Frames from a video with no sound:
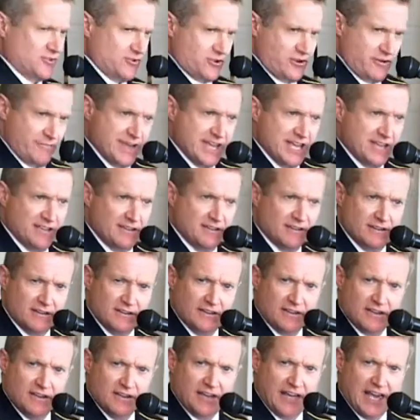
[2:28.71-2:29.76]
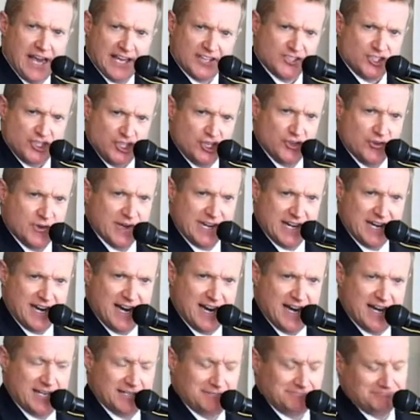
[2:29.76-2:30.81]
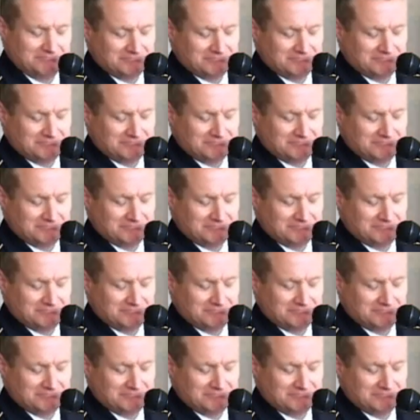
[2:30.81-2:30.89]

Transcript: Army as you and I."